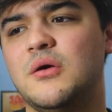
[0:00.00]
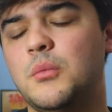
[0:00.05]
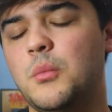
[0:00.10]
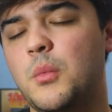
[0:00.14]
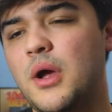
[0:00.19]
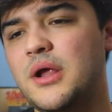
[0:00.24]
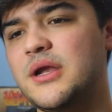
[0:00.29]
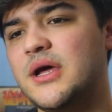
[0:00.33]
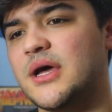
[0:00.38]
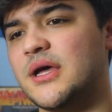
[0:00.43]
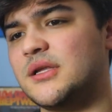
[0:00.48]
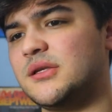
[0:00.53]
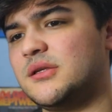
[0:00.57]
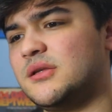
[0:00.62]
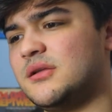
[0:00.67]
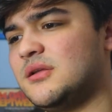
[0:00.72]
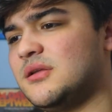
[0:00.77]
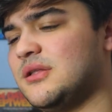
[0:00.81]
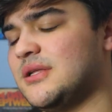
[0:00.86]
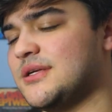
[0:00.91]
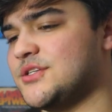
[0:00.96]
why not?
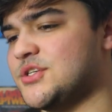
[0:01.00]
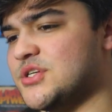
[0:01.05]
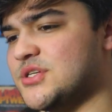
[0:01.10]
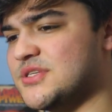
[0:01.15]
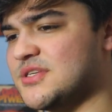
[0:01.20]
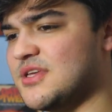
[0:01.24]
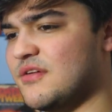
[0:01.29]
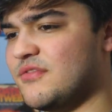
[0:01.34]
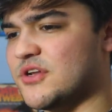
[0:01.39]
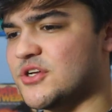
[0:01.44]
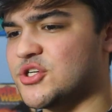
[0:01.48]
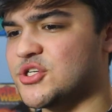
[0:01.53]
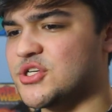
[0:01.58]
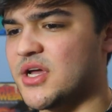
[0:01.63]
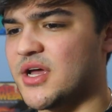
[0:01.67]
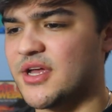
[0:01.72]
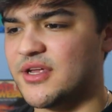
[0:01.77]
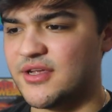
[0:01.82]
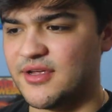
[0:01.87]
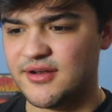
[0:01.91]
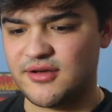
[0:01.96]
Let's just give it a
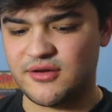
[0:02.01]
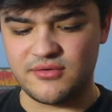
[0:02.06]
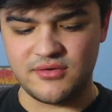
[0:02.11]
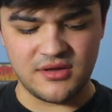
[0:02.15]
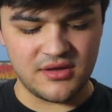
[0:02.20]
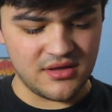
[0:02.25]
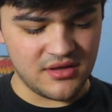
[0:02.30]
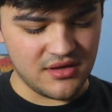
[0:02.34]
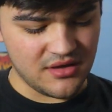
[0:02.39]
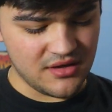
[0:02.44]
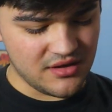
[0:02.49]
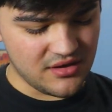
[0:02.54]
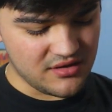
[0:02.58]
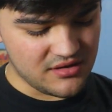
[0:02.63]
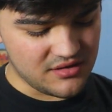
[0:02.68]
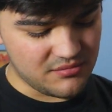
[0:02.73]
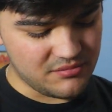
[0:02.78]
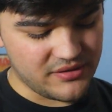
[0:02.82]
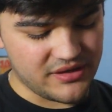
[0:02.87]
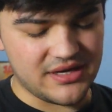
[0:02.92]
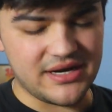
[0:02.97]
shot, you know?
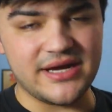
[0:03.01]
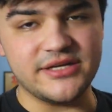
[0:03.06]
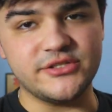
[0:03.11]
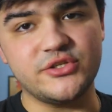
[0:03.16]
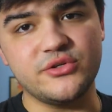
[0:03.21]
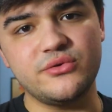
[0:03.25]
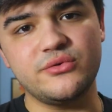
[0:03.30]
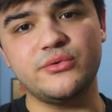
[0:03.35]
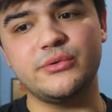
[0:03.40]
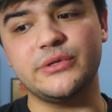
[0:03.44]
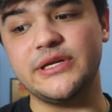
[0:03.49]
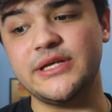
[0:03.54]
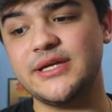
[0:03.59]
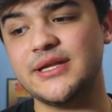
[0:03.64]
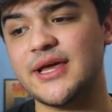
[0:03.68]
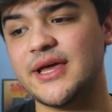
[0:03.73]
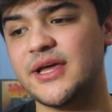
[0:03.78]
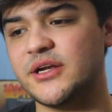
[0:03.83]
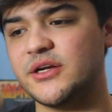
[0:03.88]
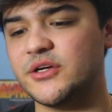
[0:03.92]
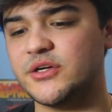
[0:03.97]
But I do
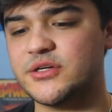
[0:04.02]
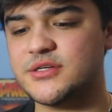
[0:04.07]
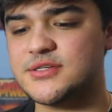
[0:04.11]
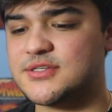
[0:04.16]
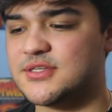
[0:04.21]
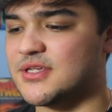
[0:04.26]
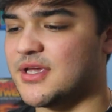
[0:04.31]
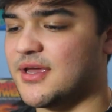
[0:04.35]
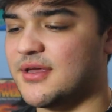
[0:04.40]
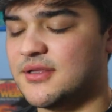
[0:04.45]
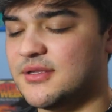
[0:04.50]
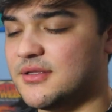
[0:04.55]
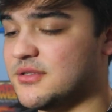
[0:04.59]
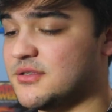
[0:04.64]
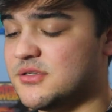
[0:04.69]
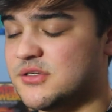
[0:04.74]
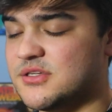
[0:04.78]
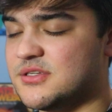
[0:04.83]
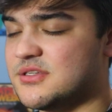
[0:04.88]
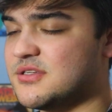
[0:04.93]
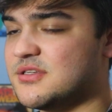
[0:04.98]
need editors.
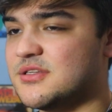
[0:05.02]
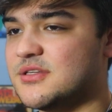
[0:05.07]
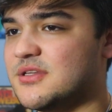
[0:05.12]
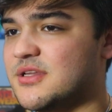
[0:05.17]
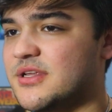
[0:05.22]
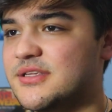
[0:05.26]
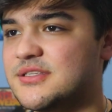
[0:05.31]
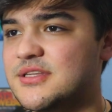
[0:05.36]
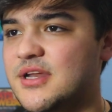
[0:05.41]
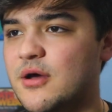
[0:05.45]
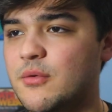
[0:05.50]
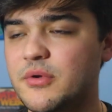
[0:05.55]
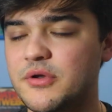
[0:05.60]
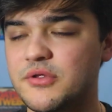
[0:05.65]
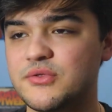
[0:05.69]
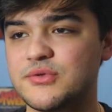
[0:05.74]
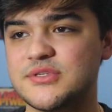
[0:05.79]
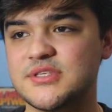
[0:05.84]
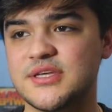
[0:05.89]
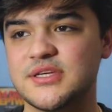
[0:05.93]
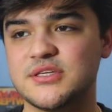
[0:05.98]
Just it's not one
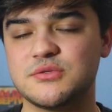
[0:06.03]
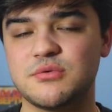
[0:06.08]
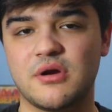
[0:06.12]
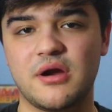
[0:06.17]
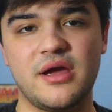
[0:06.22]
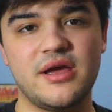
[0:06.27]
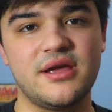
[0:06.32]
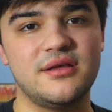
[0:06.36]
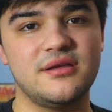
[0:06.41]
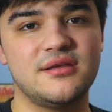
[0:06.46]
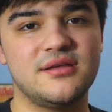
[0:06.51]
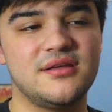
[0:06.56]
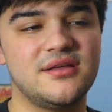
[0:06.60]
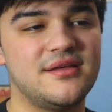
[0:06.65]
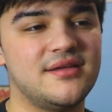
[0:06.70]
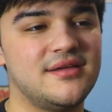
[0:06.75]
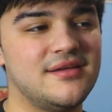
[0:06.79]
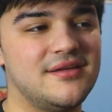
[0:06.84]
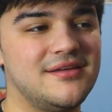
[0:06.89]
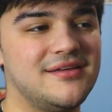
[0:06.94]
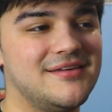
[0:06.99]
of those things where I,
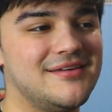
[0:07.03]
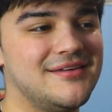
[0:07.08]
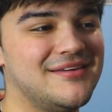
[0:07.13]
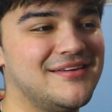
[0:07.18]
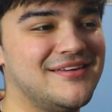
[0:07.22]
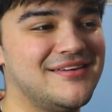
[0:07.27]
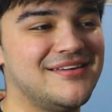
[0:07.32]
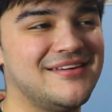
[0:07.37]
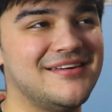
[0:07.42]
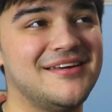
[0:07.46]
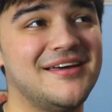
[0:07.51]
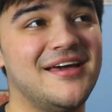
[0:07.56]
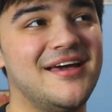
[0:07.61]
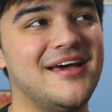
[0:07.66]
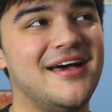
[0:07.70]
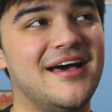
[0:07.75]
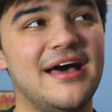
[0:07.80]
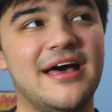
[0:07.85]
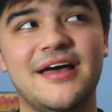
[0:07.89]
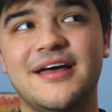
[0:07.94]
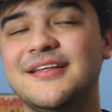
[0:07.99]

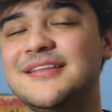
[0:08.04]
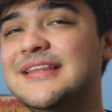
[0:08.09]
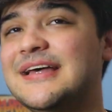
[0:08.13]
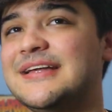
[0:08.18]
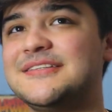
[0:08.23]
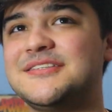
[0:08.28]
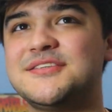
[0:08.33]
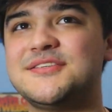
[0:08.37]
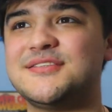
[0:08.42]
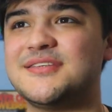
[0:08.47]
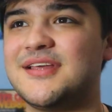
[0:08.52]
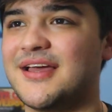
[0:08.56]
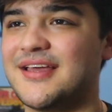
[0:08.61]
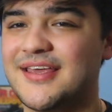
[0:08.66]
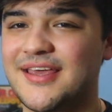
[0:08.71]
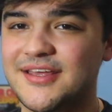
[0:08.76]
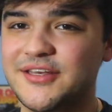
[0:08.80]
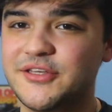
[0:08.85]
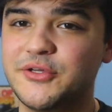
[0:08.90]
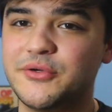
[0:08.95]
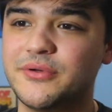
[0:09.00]
I that's I
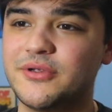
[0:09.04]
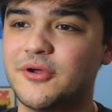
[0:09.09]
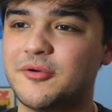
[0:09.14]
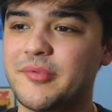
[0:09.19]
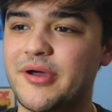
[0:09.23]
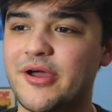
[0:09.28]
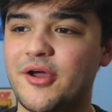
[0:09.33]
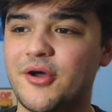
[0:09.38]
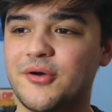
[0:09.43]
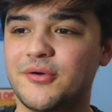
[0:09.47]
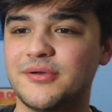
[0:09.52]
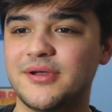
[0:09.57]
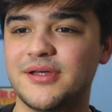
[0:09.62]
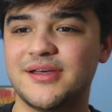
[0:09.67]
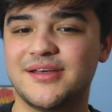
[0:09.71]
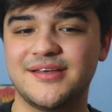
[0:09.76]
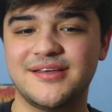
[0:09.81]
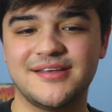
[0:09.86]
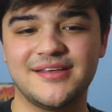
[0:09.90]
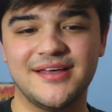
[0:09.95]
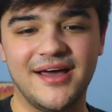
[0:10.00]
can't do it on my own.
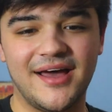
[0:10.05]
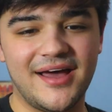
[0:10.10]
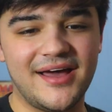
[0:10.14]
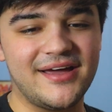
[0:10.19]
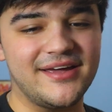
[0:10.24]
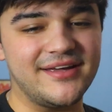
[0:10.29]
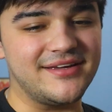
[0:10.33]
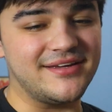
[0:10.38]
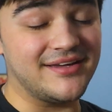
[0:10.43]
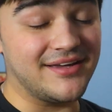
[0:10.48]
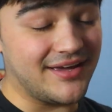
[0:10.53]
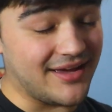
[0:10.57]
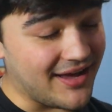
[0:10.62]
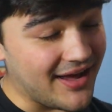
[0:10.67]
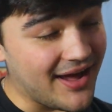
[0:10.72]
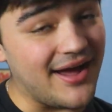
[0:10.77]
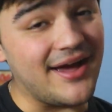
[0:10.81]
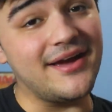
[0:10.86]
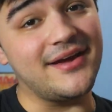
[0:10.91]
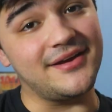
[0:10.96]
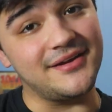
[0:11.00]
I
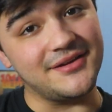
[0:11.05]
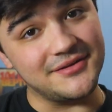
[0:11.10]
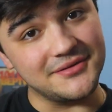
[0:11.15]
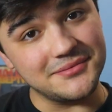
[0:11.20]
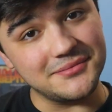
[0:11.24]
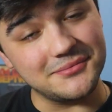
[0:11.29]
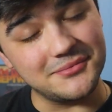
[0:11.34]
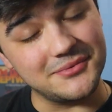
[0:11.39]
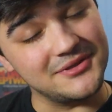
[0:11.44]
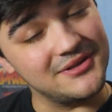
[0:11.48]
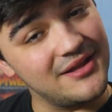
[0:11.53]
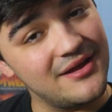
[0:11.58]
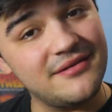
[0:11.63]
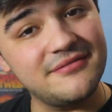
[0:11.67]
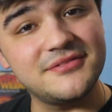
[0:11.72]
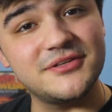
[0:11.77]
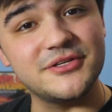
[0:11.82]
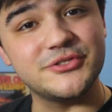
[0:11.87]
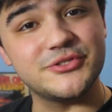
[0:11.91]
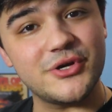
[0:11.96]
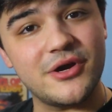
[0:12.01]
I would
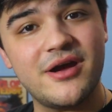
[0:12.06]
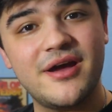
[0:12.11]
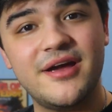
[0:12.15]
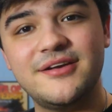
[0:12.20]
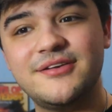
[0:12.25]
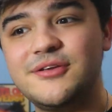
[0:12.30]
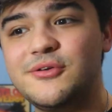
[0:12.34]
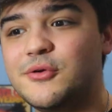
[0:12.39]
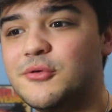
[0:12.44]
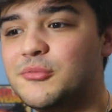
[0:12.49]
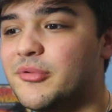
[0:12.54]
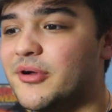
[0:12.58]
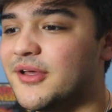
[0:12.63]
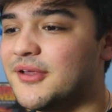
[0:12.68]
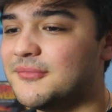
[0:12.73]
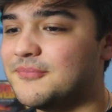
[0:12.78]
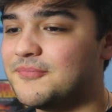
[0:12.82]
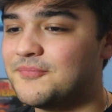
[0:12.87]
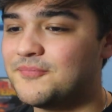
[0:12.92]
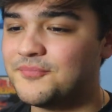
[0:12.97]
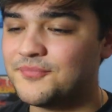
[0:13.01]
love to try to,
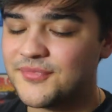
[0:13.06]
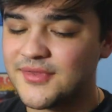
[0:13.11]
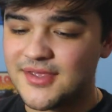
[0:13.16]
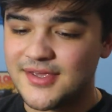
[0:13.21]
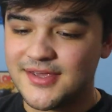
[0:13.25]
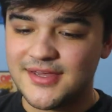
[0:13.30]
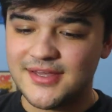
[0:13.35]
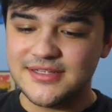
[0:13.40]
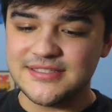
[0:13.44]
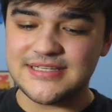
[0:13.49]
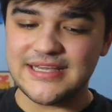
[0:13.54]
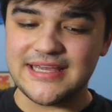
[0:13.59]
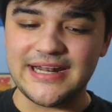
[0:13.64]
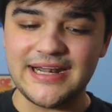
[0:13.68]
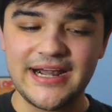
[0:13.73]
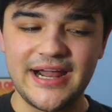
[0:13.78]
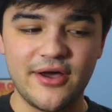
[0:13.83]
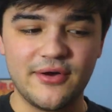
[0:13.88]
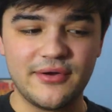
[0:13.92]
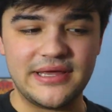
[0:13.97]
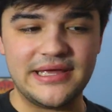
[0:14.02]
but to get
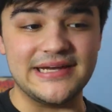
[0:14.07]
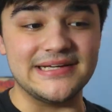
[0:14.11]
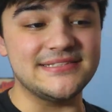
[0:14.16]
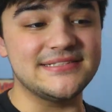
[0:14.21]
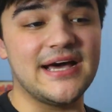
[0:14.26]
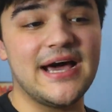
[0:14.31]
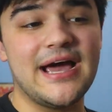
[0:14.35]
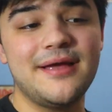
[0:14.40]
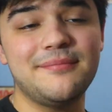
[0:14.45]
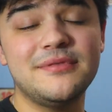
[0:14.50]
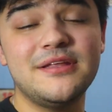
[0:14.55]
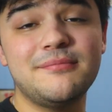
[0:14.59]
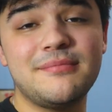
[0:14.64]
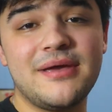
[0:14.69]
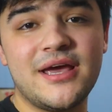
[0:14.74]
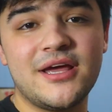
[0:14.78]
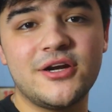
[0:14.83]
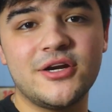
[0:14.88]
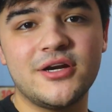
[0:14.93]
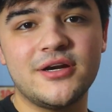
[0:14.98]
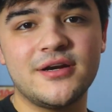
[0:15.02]
it out in a timely
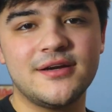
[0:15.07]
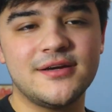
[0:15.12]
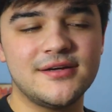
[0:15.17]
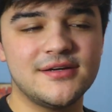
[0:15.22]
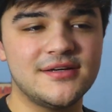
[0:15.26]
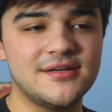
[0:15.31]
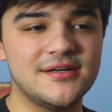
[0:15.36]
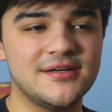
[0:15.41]
manner,